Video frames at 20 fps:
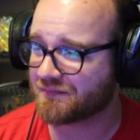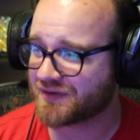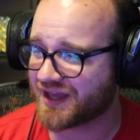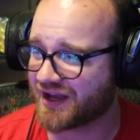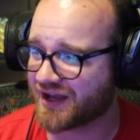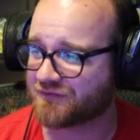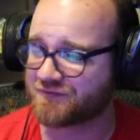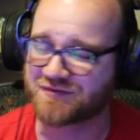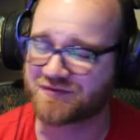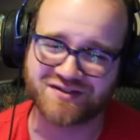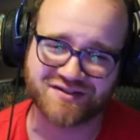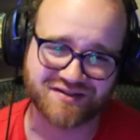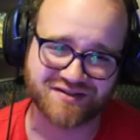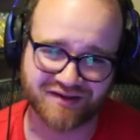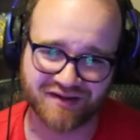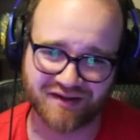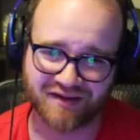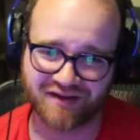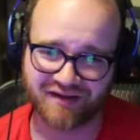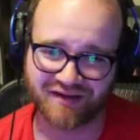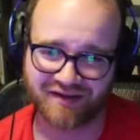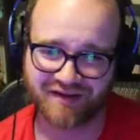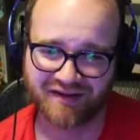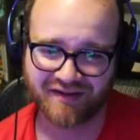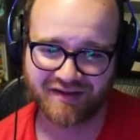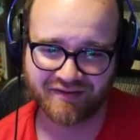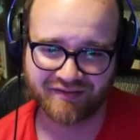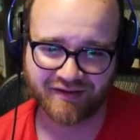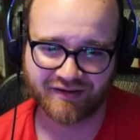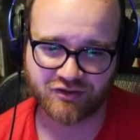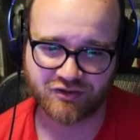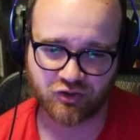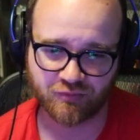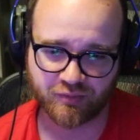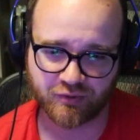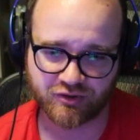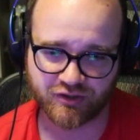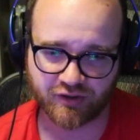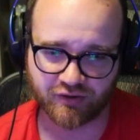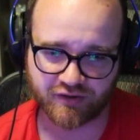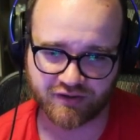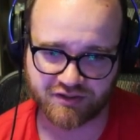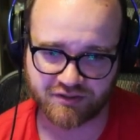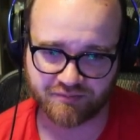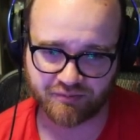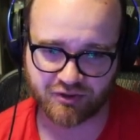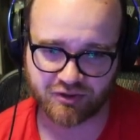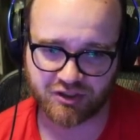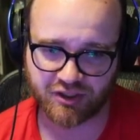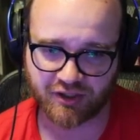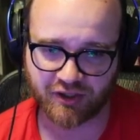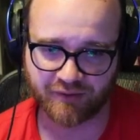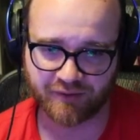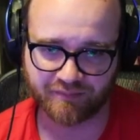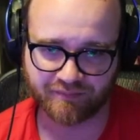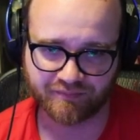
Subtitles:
gift. That's super generous. Appreciate it.